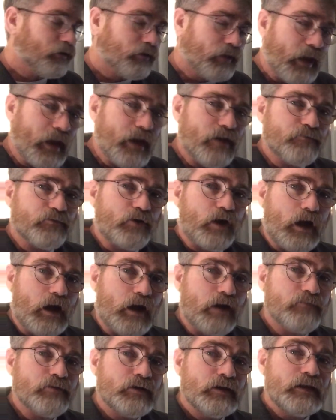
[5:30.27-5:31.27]

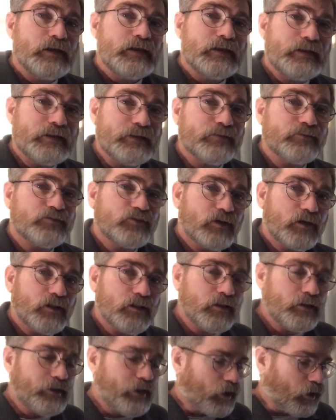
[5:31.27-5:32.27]
Lavrov, it is
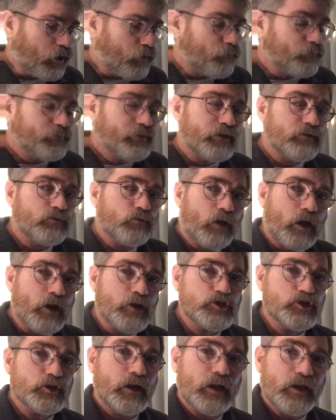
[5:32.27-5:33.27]
clear that
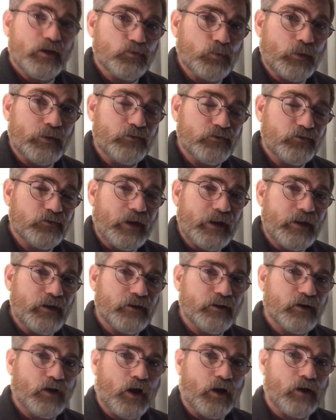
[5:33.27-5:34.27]
Russia, as we
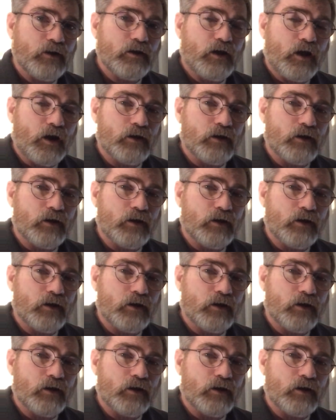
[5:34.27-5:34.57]
stated in our,